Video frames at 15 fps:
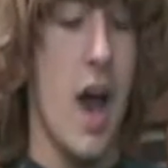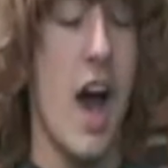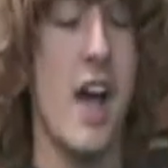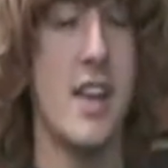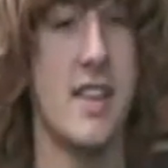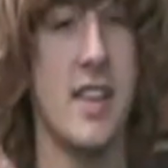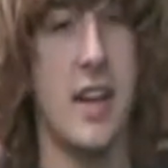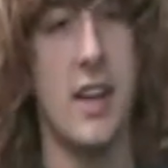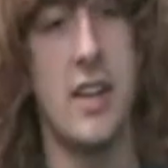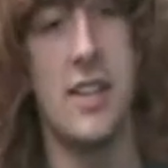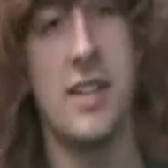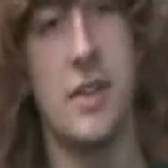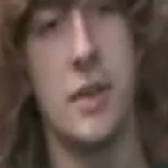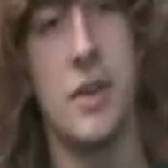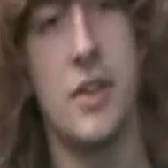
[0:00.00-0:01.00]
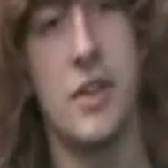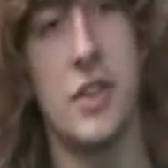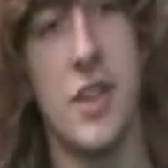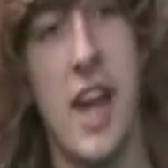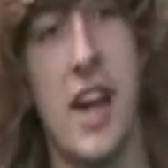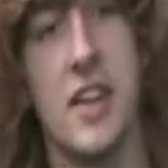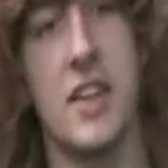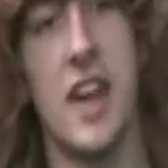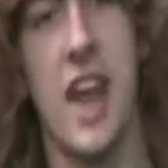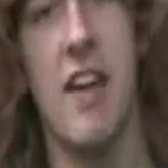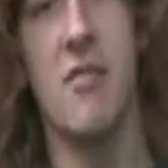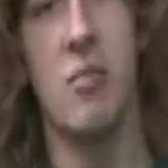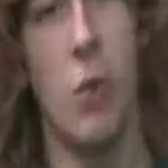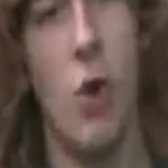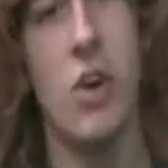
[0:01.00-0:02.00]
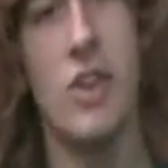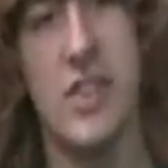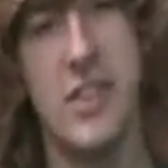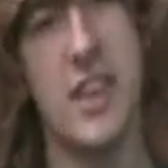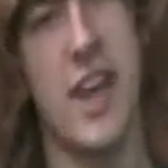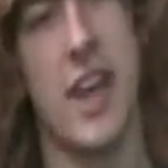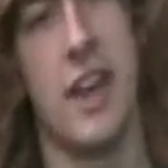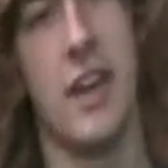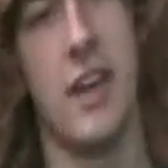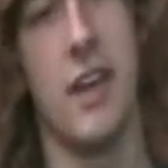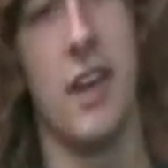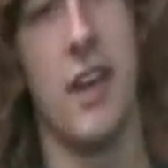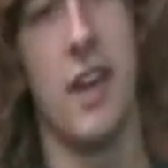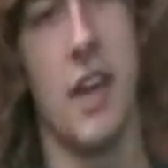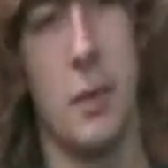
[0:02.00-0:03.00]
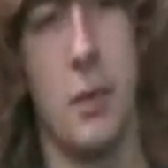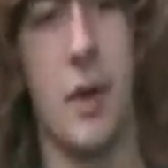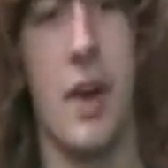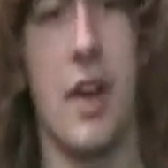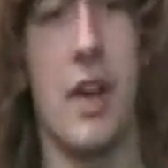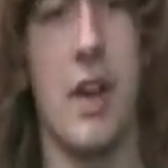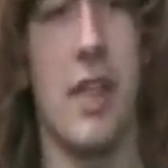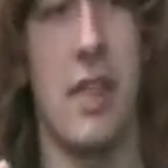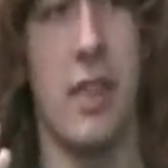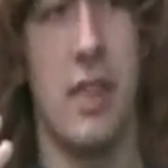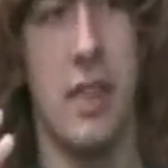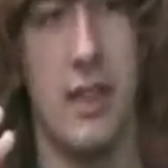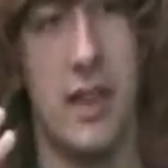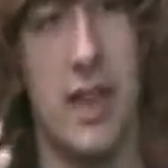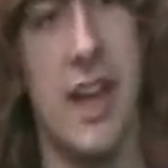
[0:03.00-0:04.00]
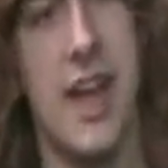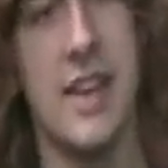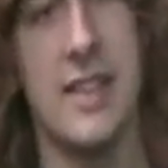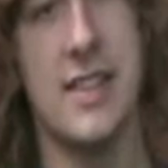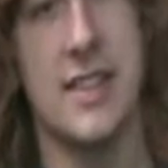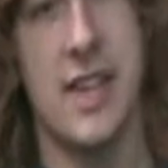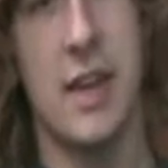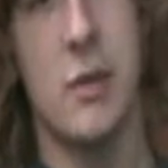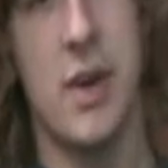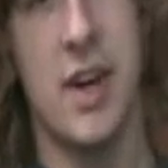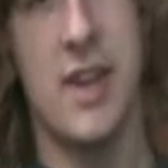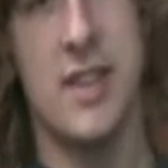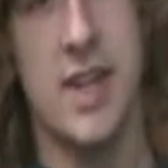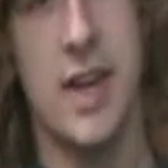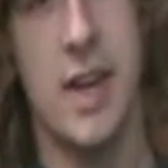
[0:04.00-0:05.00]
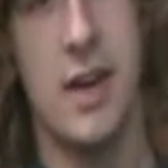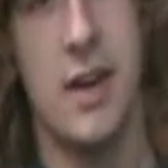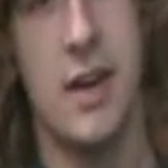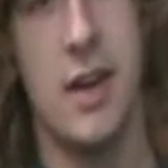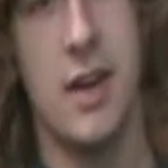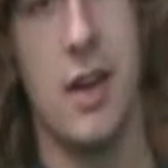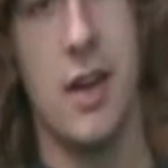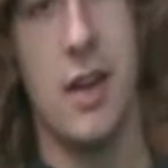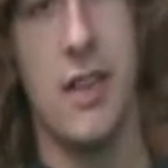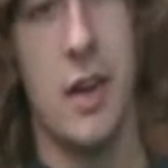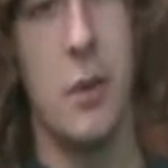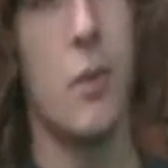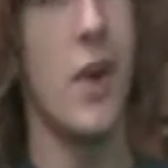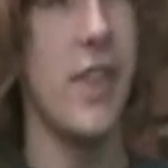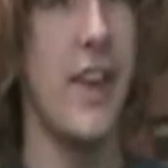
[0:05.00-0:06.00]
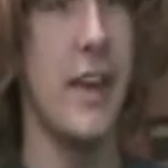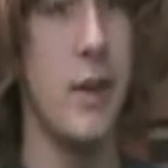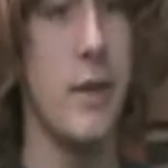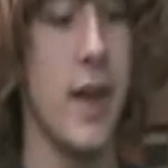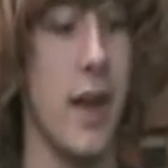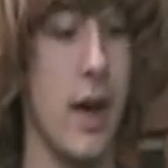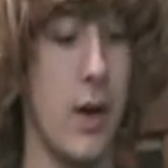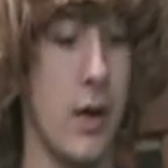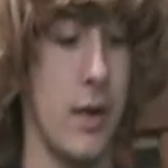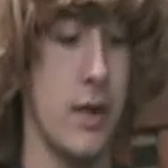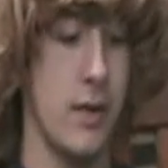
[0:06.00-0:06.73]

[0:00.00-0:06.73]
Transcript: I think students should actually have more say in what classes they want to take than what they do now.